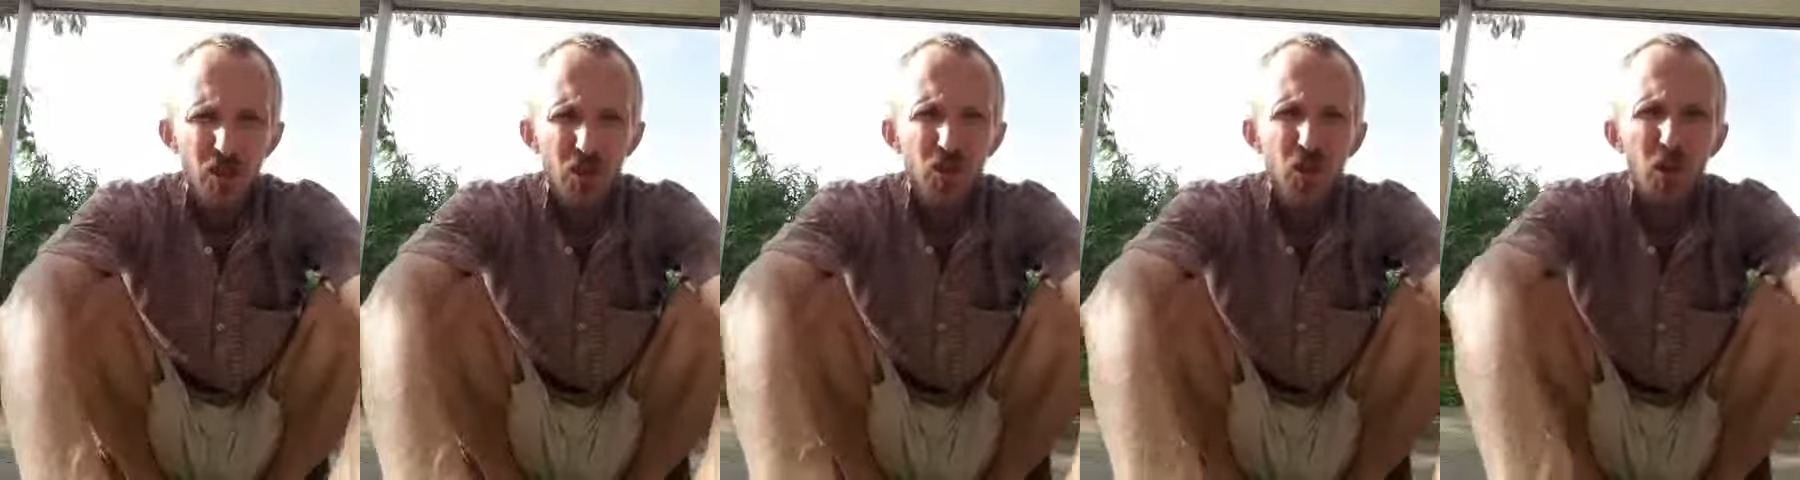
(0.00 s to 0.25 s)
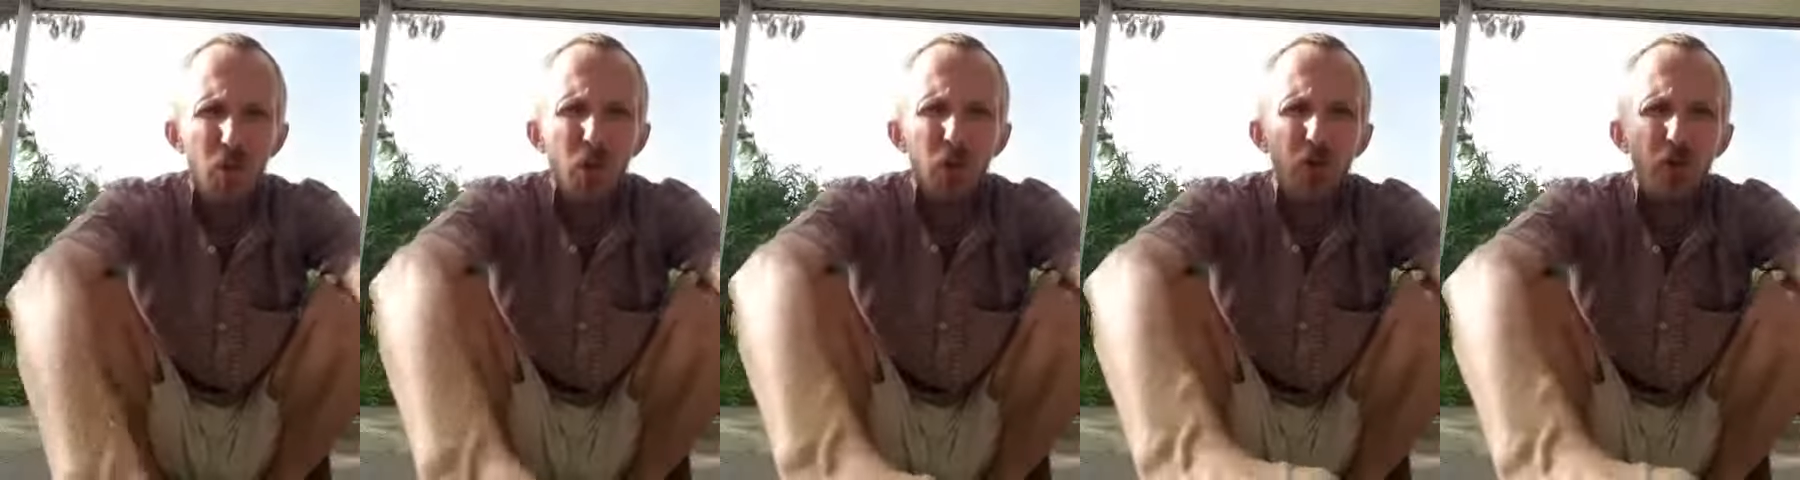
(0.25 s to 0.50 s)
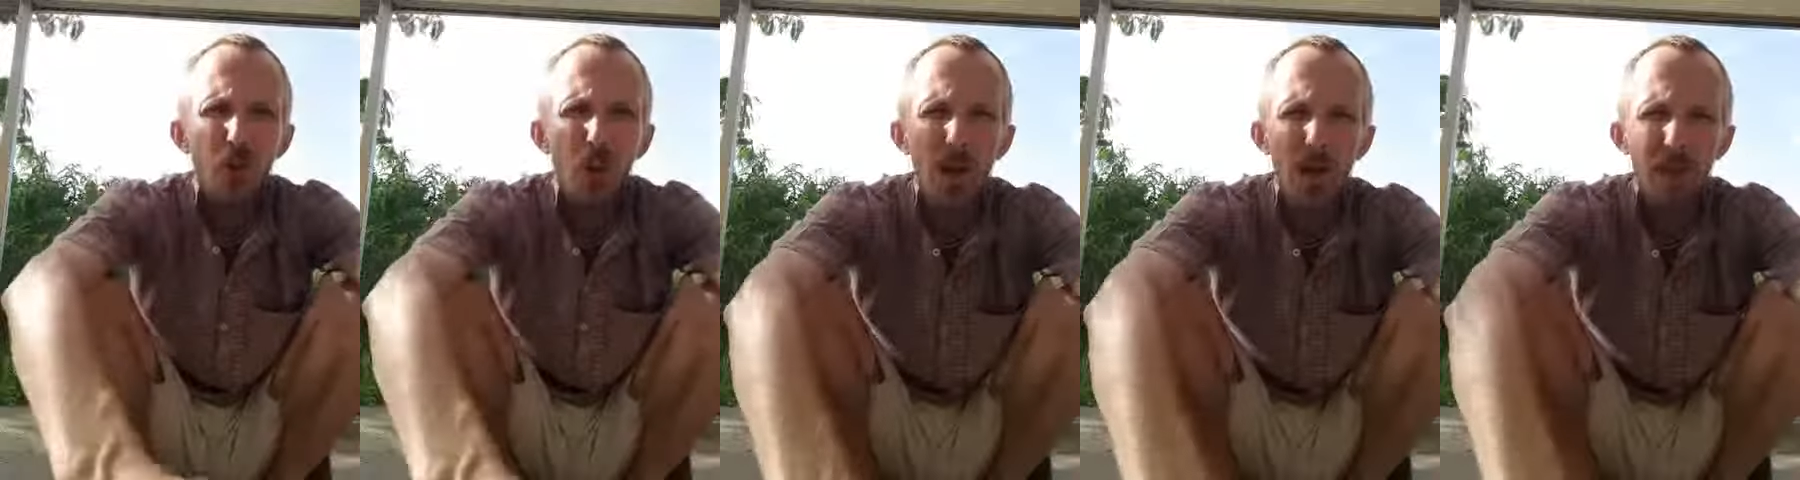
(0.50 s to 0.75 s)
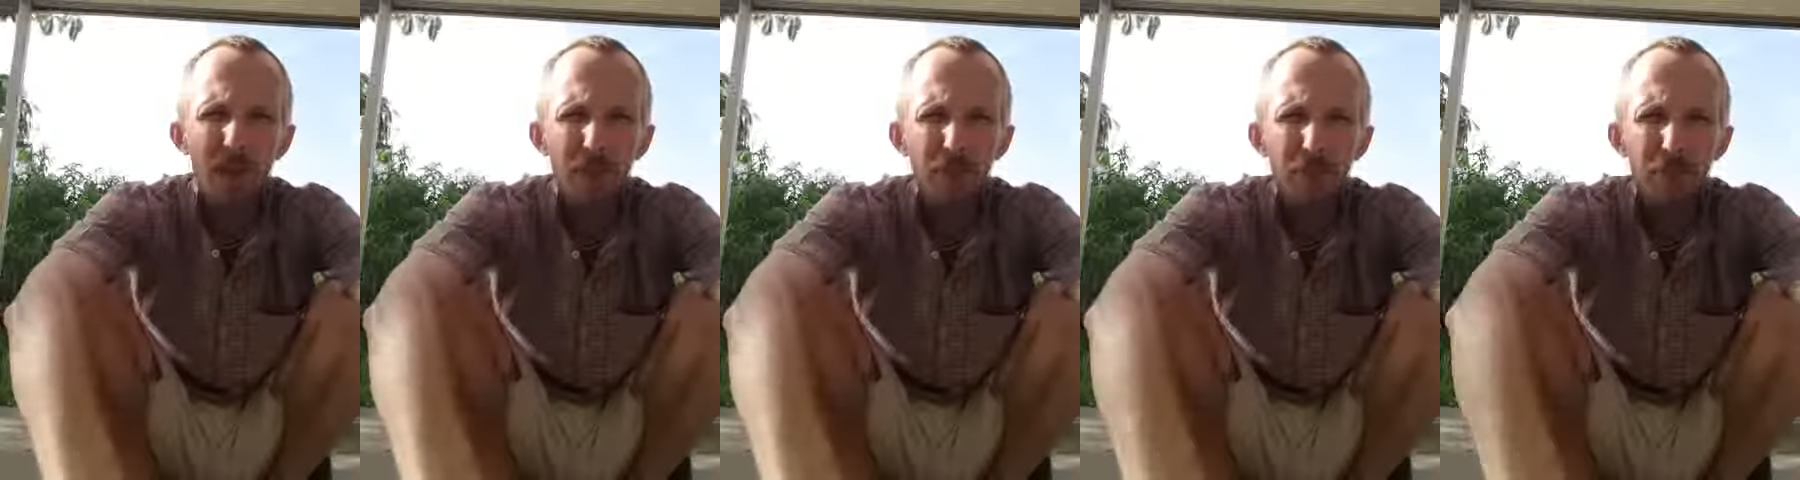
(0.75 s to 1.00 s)
you're most
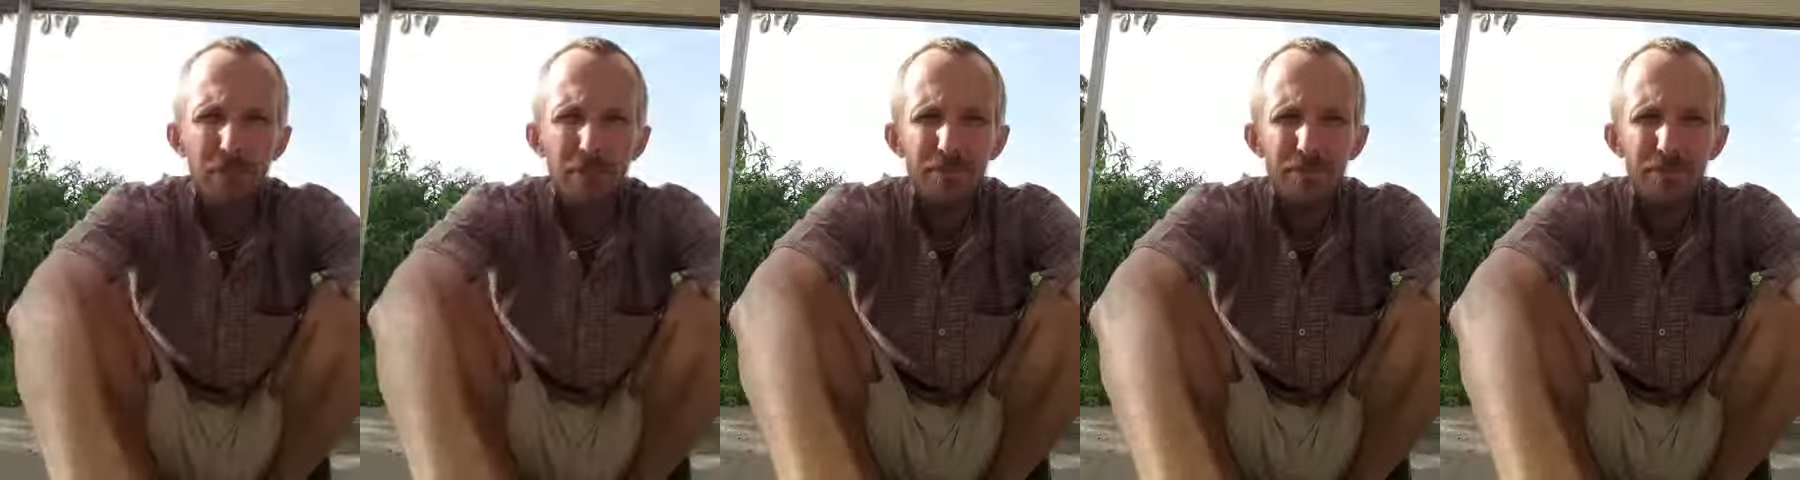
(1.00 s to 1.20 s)
welcome.